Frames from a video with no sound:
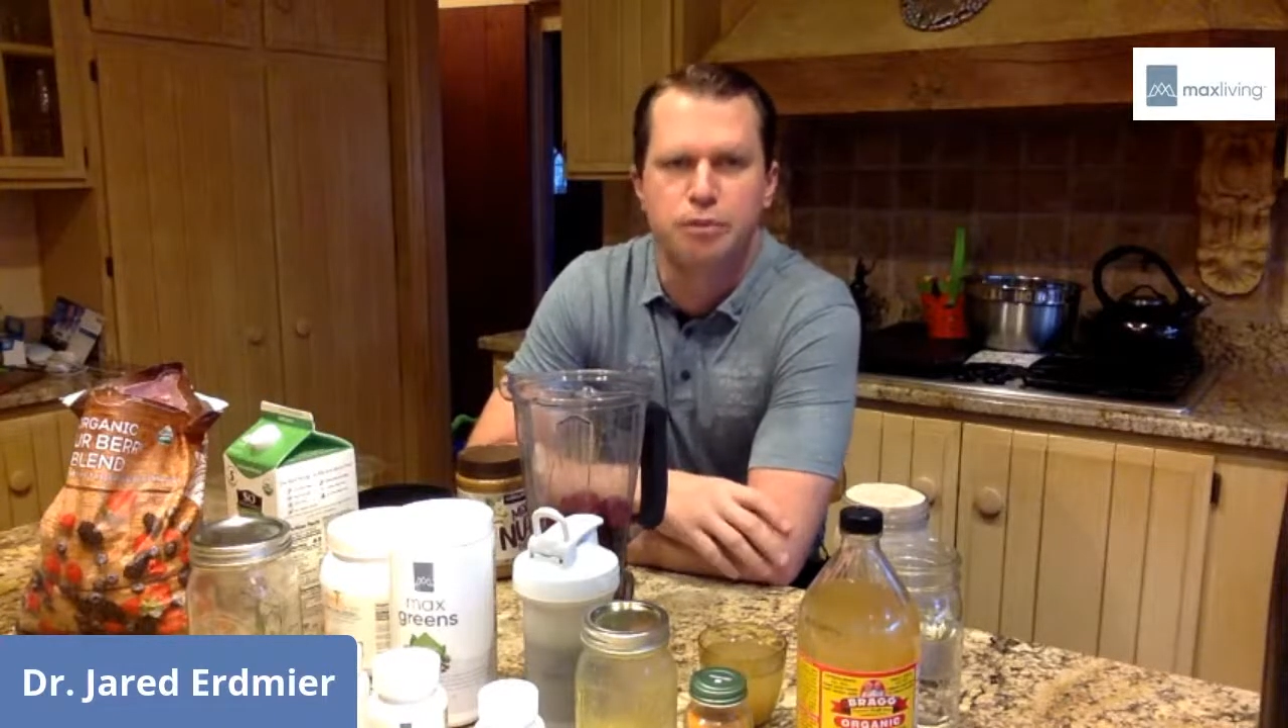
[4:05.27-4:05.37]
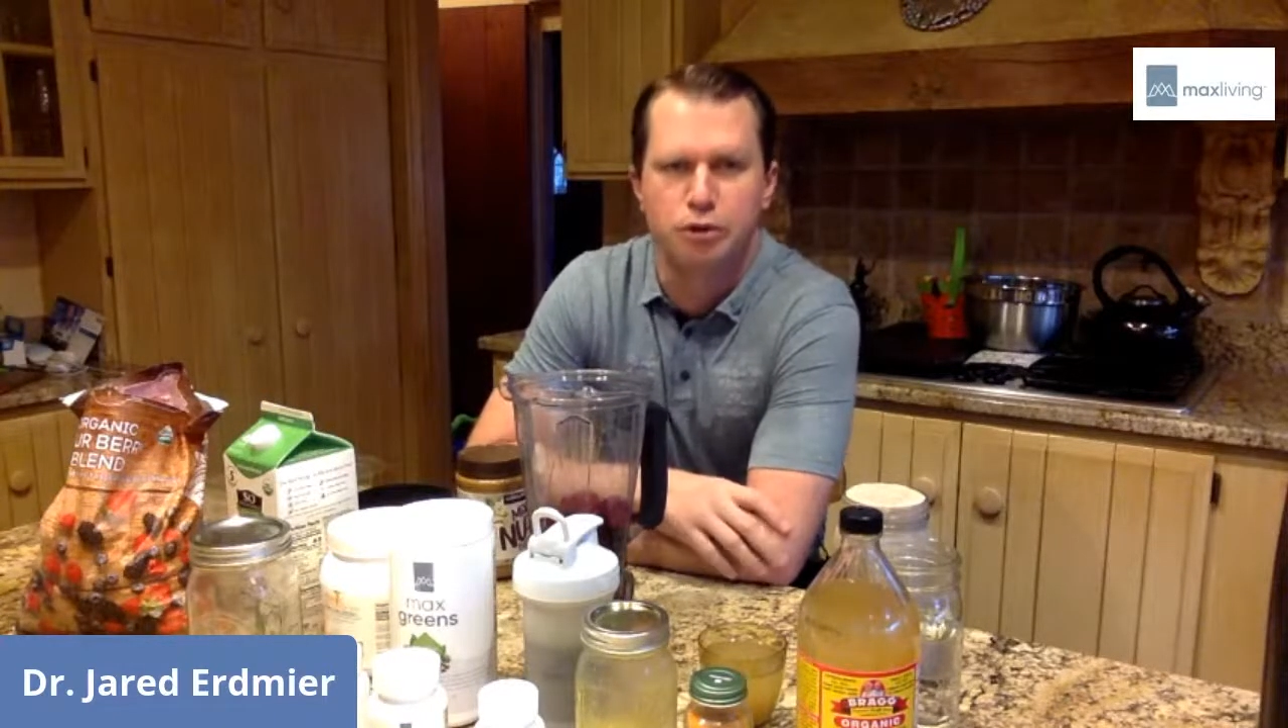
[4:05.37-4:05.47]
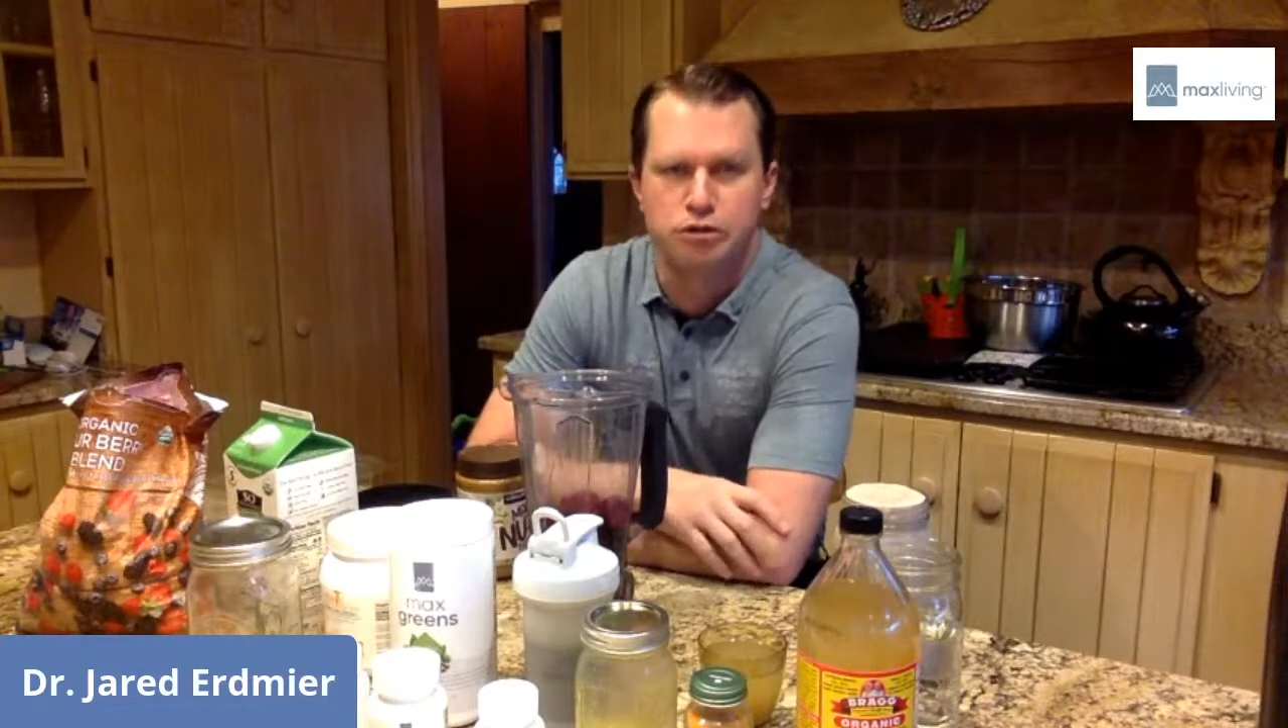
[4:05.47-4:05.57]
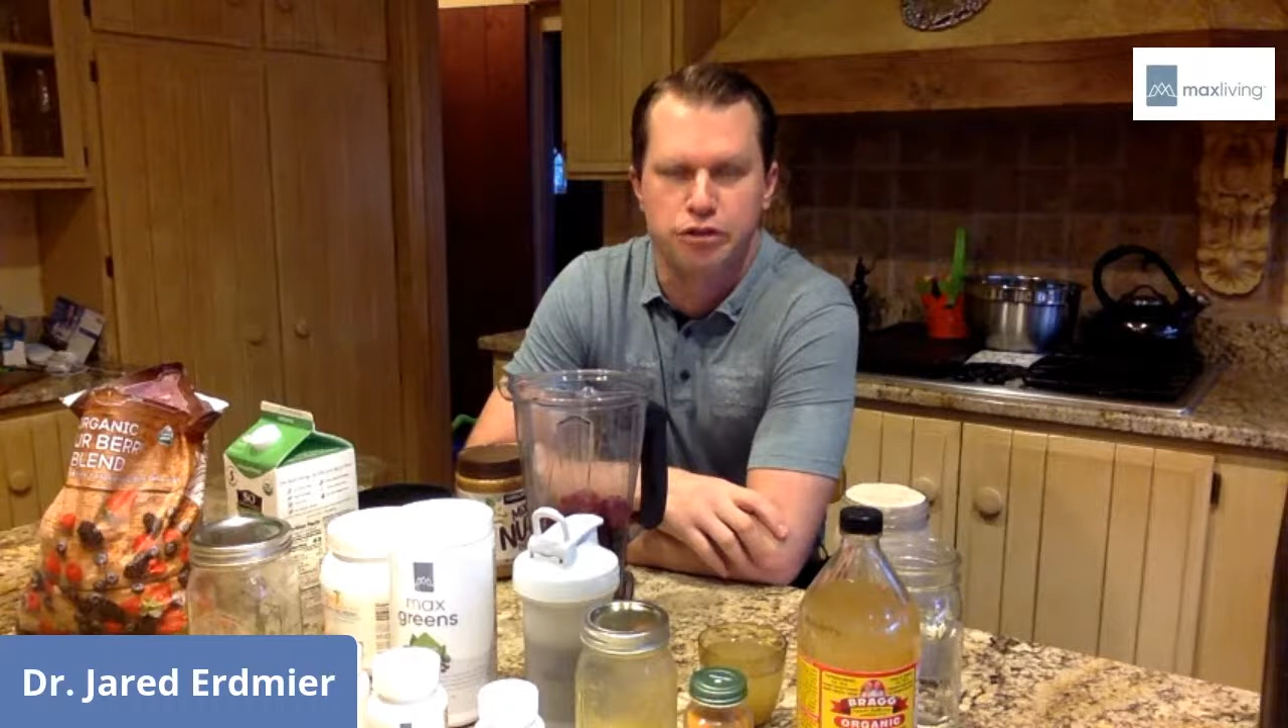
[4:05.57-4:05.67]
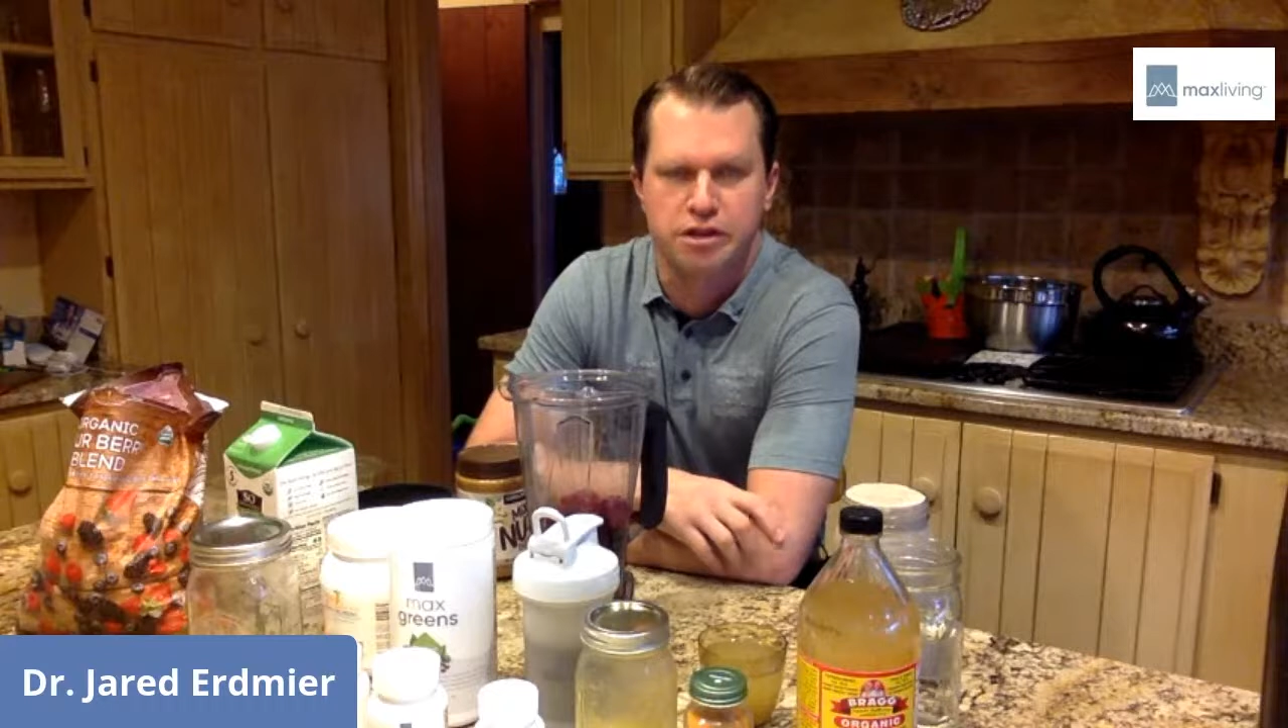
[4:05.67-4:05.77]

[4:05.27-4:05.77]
mostly